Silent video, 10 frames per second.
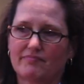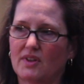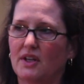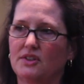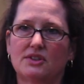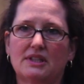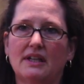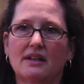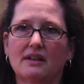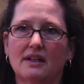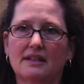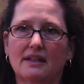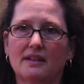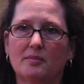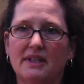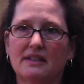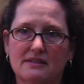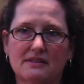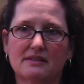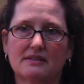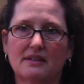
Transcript: undertake on a daily basis.